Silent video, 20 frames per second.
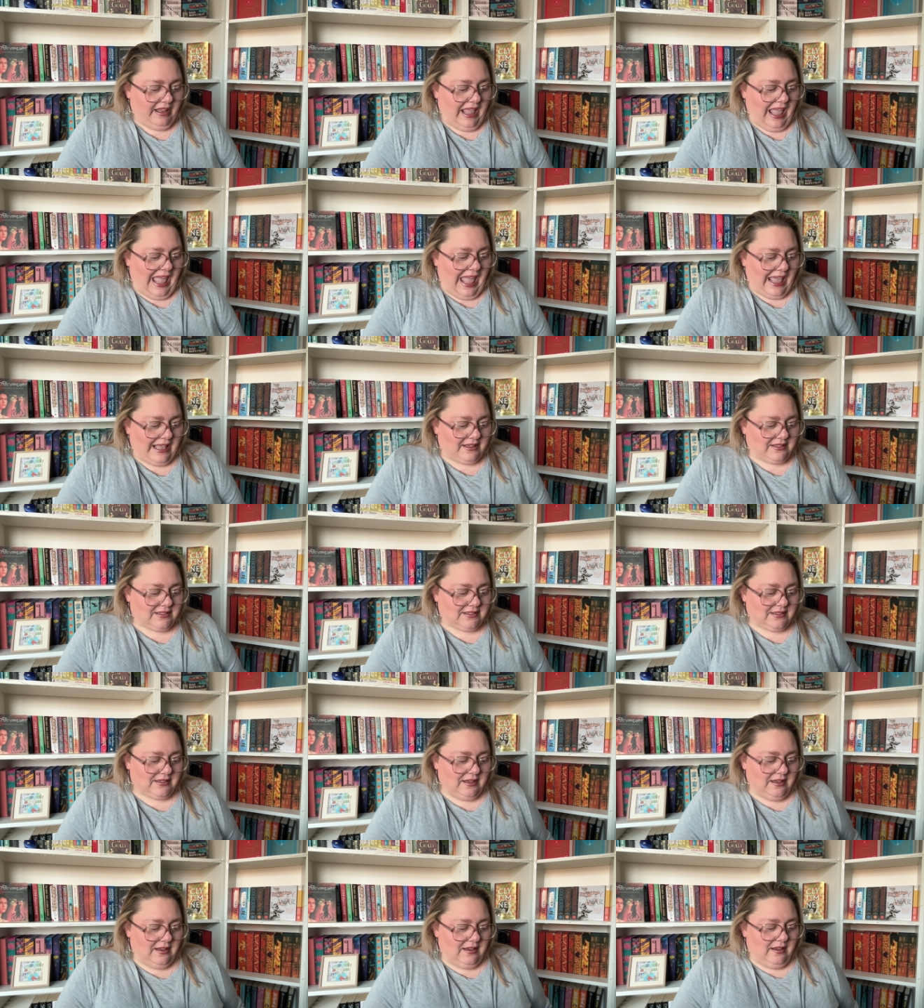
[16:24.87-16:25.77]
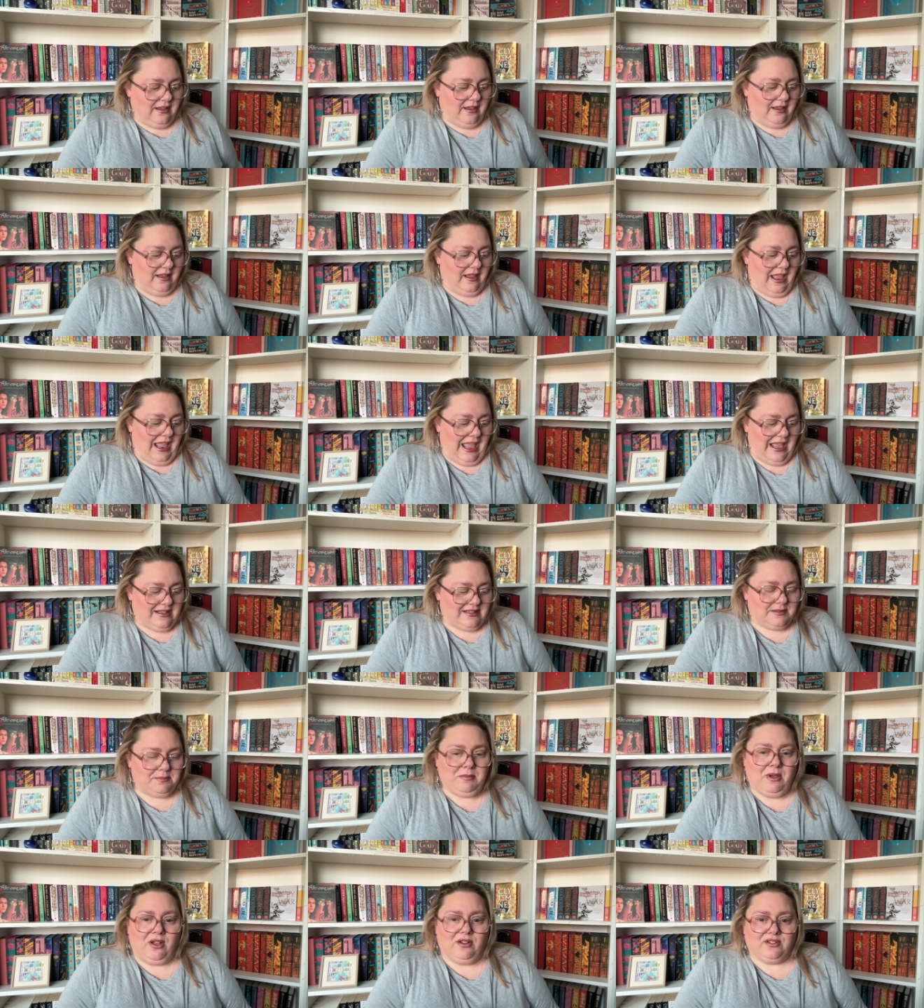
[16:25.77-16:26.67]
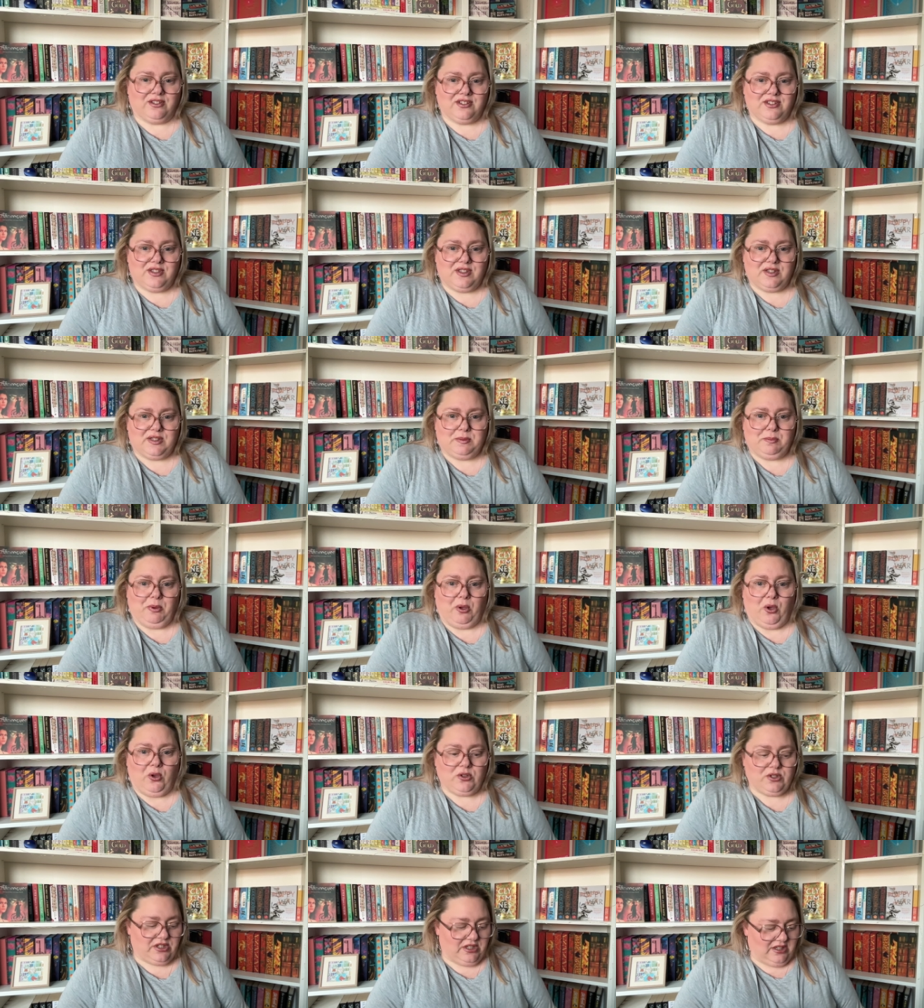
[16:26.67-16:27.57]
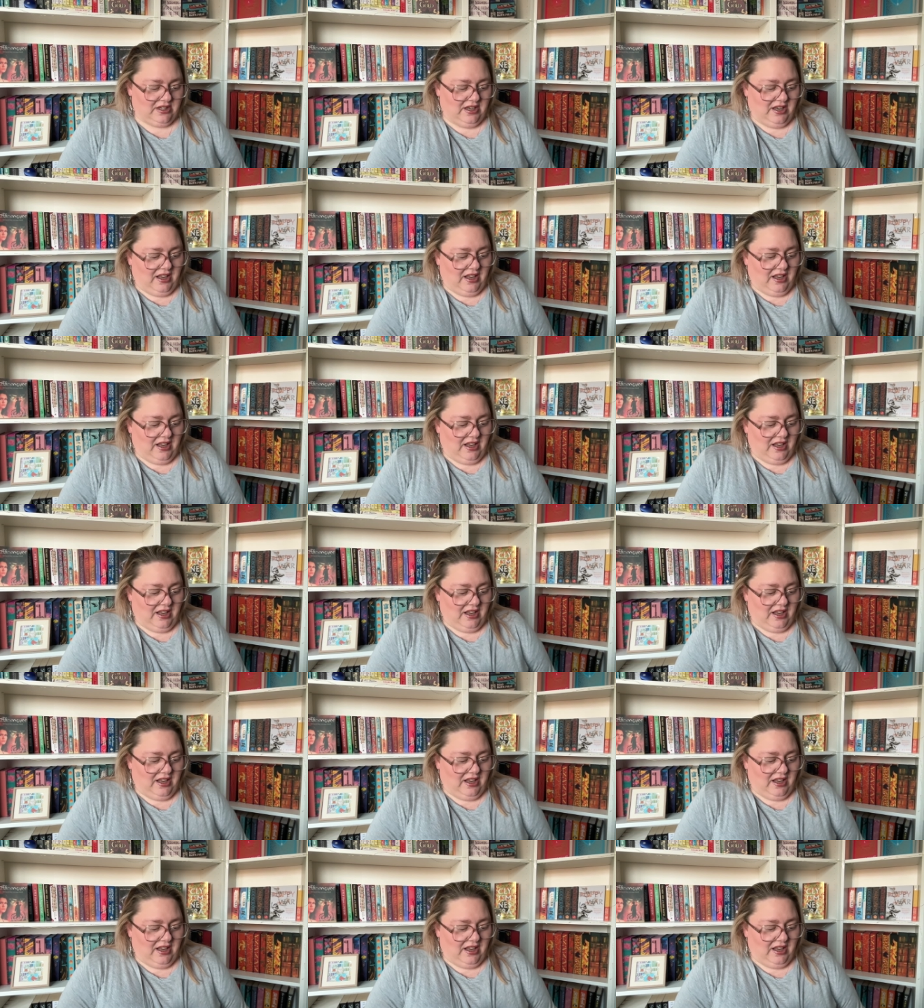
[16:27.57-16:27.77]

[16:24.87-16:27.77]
X. X marks the spot.